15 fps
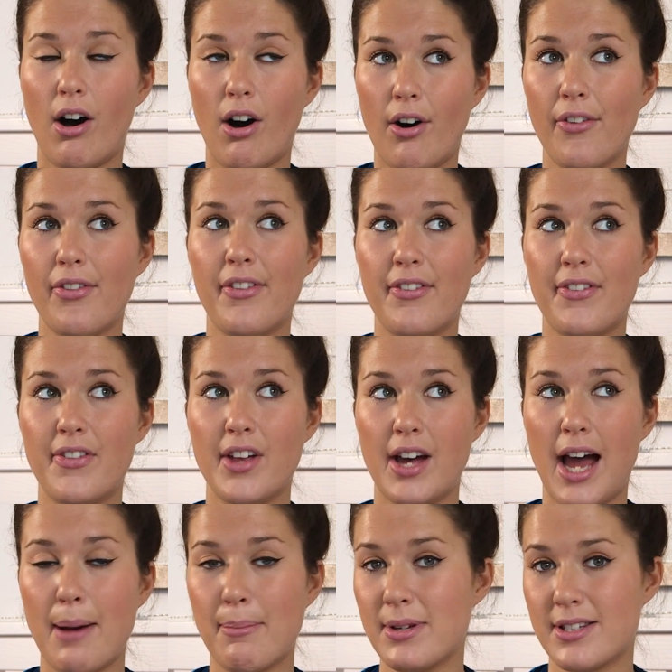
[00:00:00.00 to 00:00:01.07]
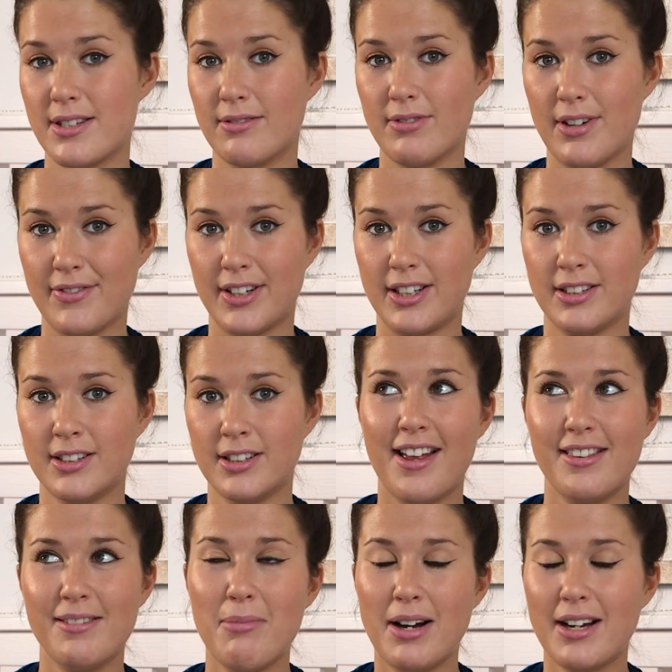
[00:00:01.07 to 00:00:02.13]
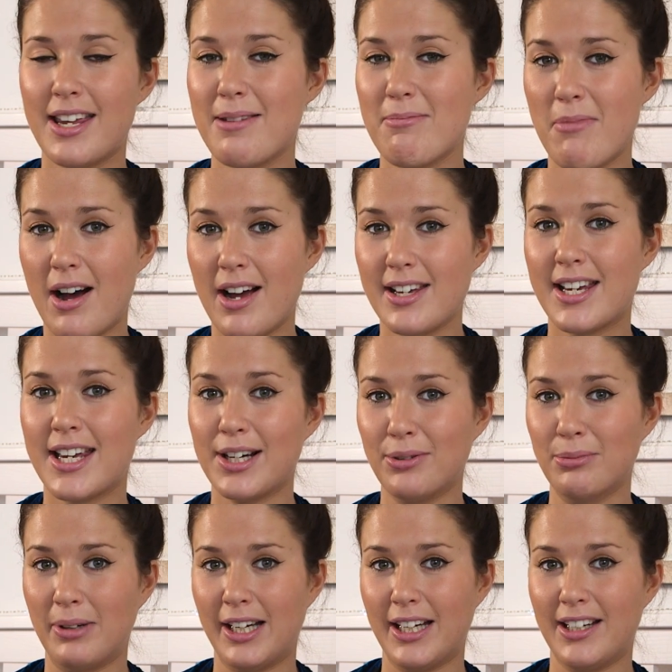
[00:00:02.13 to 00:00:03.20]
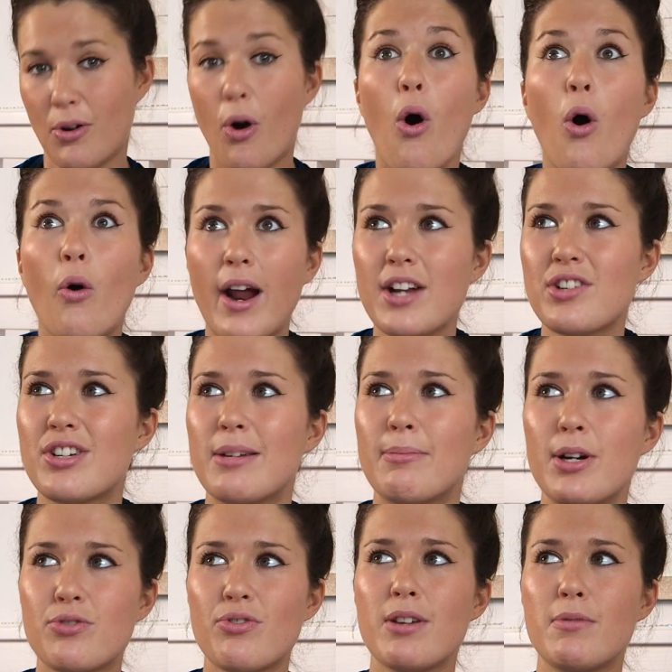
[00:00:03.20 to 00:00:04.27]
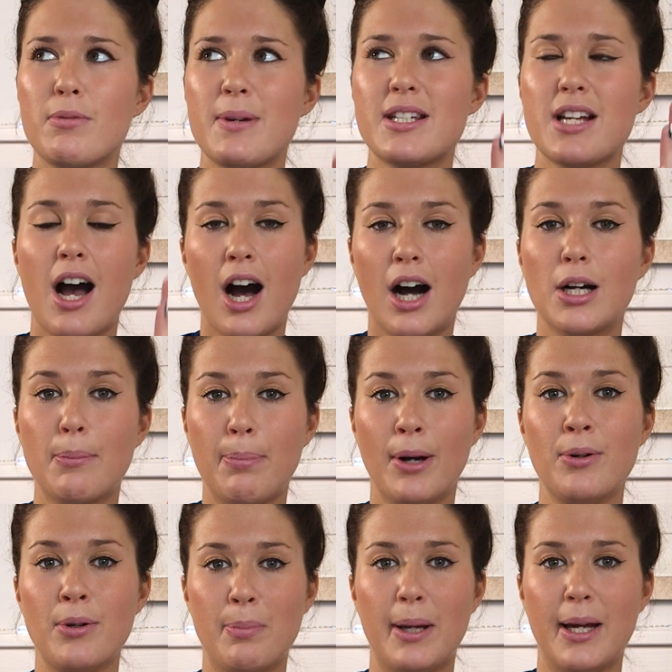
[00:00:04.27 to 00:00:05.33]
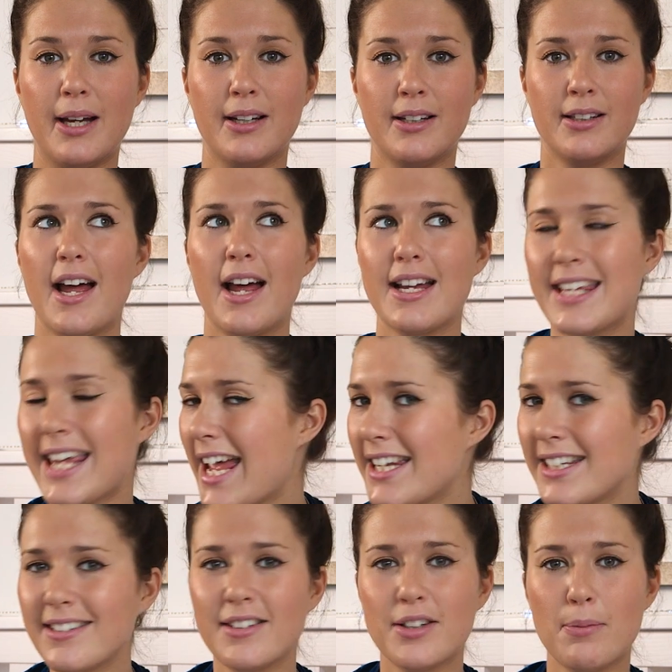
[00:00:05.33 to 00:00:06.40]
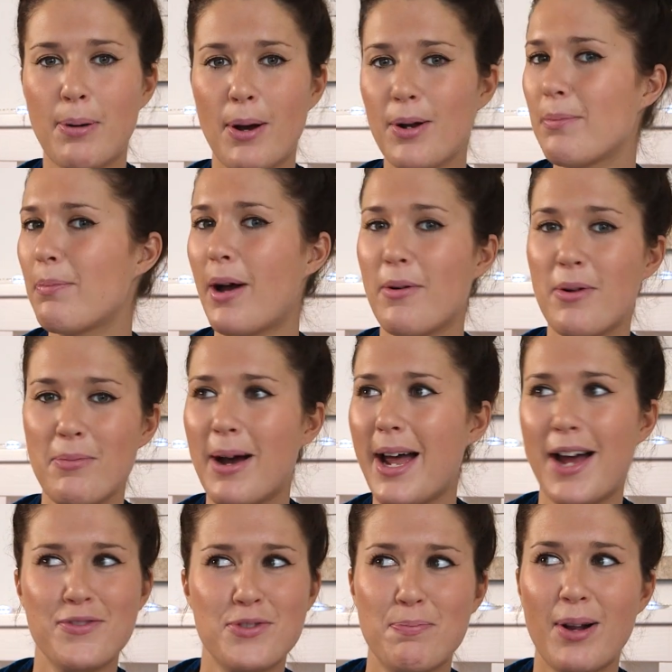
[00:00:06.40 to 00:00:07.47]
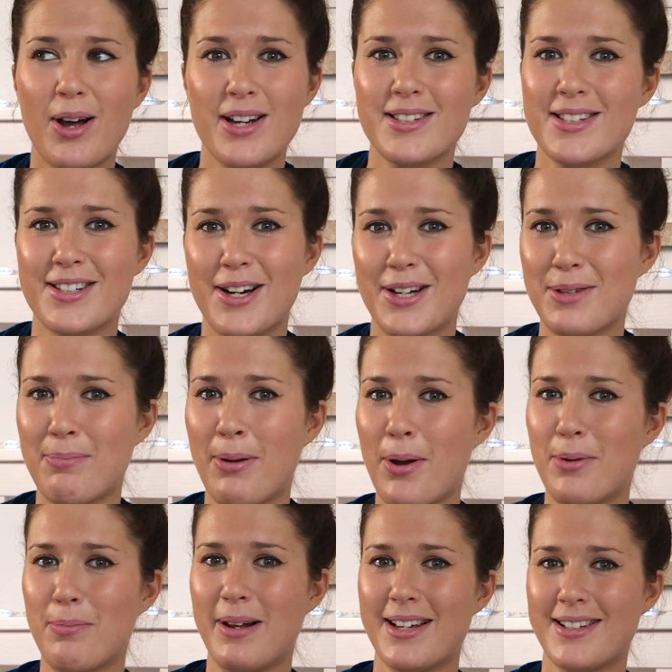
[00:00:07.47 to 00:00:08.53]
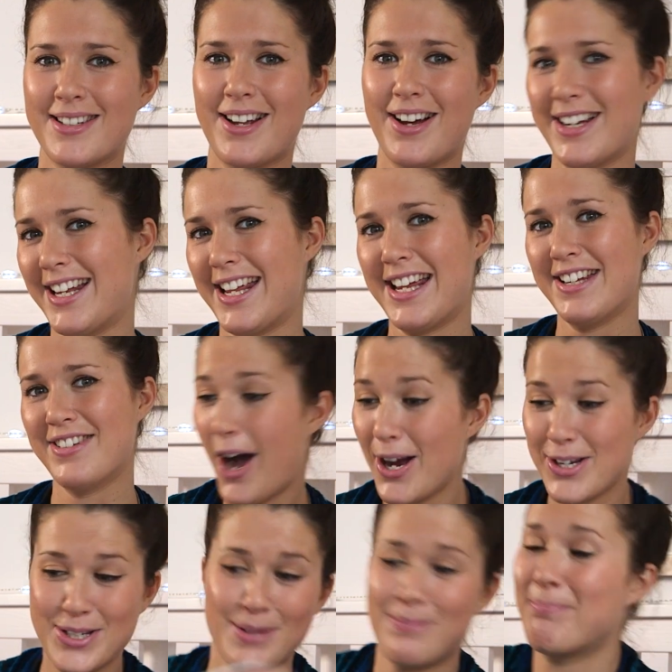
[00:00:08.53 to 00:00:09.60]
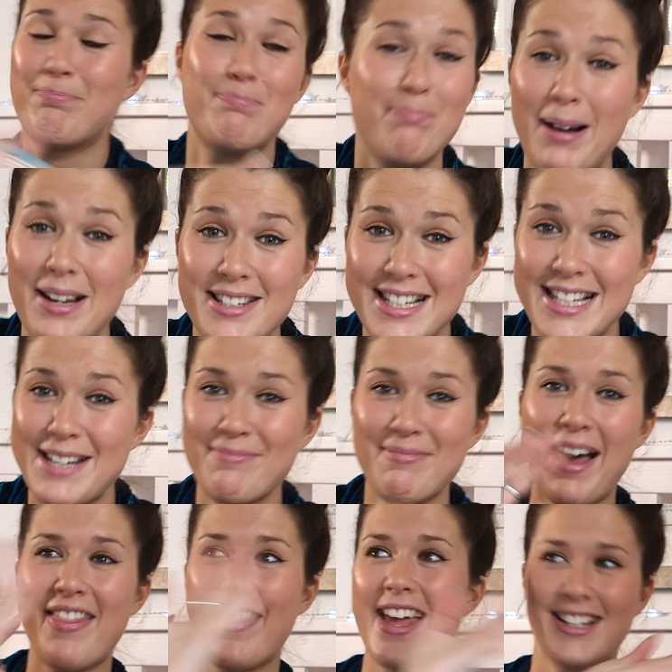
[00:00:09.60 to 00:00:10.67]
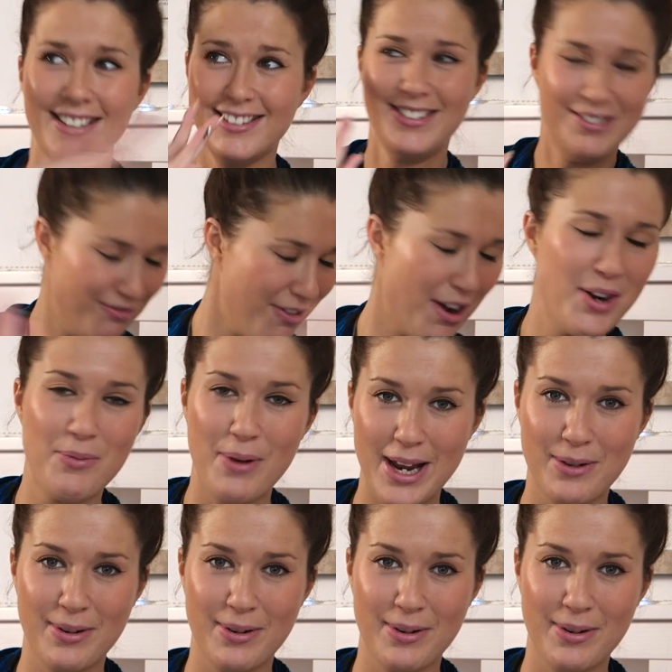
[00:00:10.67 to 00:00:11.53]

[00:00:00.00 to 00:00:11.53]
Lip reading: on the Amazon River. The monkey might kill me. Or actually, my dream would be to hug a polar bear. Again, the polar bear, we might have to blindside the polar bear slightly. I just bundle him and then run away